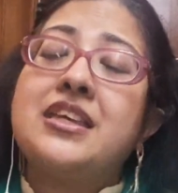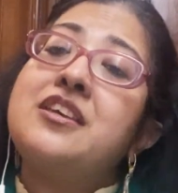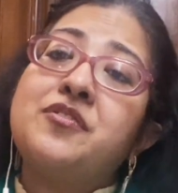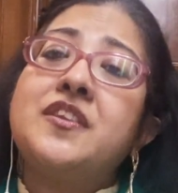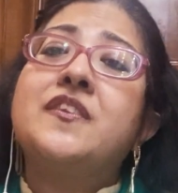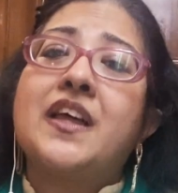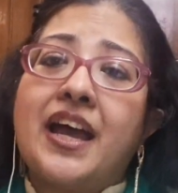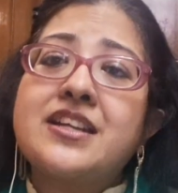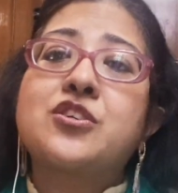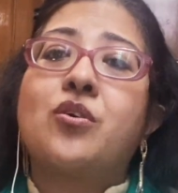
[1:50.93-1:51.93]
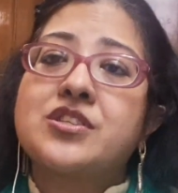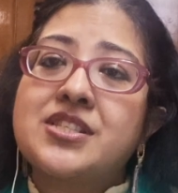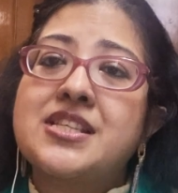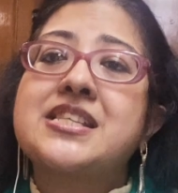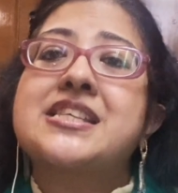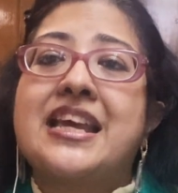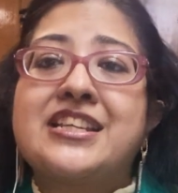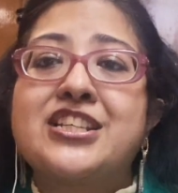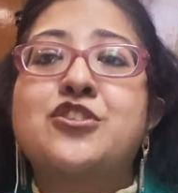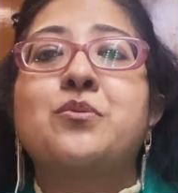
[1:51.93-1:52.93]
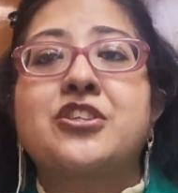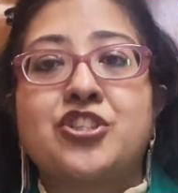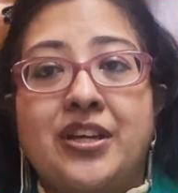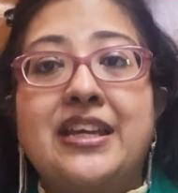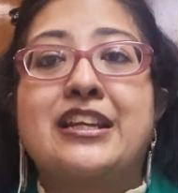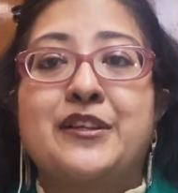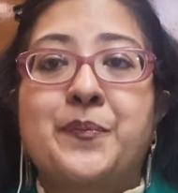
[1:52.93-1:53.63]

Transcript: even that causes anxiety to a child.